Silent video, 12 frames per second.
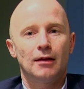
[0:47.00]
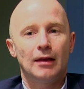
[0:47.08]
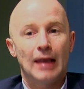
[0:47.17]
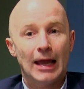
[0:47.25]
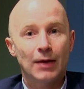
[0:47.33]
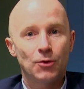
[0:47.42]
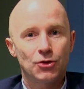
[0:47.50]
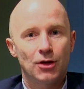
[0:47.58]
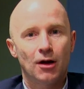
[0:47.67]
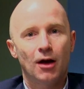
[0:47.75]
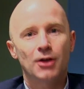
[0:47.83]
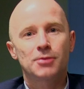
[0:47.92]
language
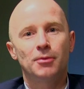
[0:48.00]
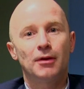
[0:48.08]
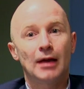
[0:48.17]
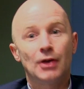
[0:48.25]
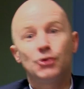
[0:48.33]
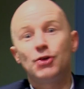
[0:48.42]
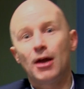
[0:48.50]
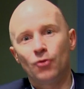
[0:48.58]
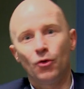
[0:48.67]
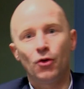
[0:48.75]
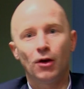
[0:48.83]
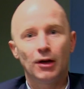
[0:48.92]
enhancement and
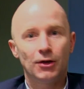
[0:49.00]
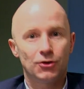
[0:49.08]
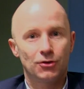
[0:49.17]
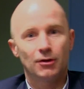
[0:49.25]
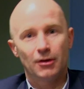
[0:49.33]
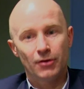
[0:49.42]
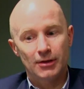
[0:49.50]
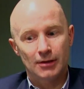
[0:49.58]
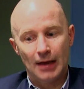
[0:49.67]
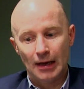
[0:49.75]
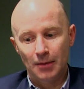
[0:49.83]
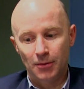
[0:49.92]
general knowledge. There is
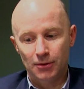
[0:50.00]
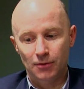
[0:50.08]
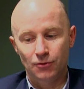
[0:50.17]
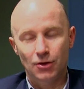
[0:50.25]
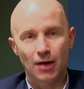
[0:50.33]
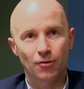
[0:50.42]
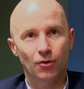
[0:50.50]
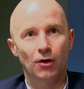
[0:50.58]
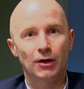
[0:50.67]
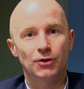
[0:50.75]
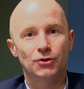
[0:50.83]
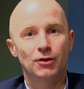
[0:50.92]
an element of general
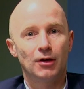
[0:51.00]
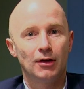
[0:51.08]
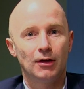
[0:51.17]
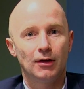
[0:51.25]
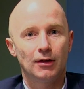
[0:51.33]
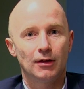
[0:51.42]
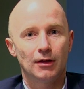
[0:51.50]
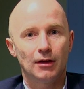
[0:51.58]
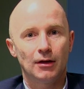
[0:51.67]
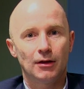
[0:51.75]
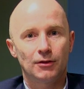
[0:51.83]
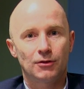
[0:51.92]
knowledge
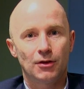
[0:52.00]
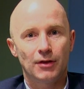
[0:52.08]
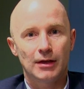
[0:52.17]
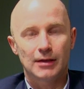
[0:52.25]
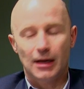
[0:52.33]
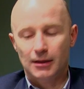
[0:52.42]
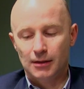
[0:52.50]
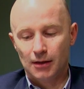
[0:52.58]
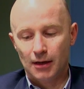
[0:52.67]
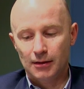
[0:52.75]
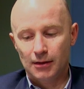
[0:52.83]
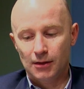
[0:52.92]
to these
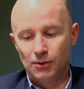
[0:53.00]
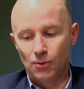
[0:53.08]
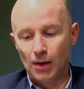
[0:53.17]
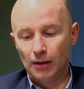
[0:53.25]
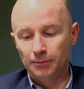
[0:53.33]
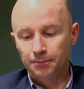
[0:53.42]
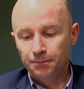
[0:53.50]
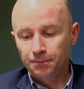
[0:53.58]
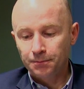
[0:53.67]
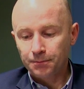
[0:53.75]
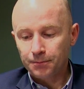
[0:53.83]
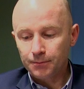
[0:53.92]
exercises as well.
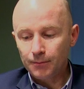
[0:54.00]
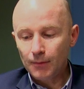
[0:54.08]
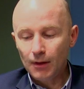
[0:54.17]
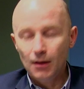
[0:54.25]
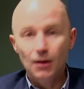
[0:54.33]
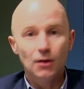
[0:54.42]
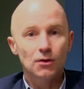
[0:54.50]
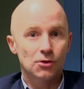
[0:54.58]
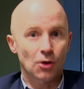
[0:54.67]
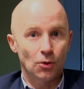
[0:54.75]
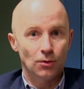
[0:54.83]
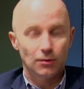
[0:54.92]

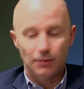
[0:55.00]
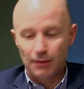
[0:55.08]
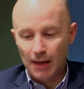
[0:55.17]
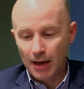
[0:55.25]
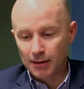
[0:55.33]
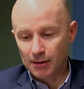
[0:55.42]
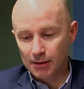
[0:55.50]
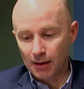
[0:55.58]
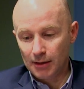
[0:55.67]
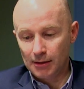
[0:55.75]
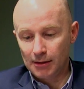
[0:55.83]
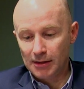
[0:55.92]
So, the
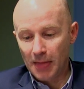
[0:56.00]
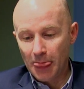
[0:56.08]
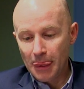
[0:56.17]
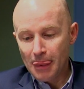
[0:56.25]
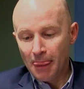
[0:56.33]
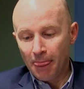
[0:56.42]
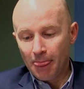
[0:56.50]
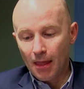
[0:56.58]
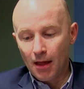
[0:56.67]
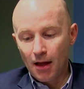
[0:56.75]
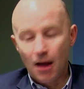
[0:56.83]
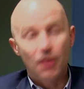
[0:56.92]
exercises.
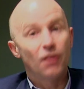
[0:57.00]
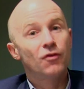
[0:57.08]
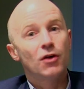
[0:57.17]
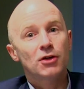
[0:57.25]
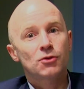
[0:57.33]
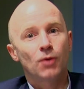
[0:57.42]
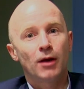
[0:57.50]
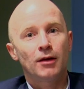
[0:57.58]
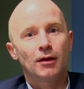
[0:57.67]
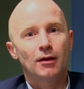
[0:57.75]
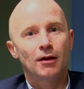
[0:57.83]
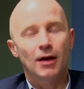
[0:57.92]
The first
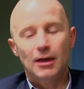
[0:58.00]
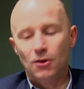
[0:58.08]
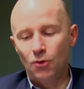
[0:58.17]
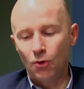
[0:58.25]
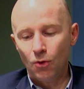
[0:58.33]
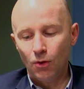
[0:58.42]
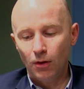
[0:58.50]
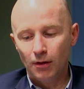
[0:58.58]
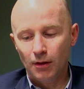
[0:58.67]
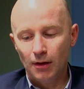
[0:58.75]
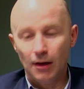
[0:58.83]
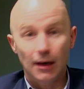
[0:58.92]
one I call
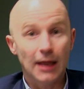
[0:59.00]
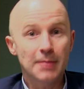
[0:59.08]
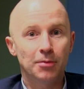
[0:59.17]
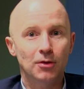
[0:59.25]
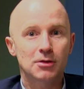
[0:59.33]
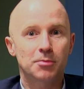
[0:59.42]
label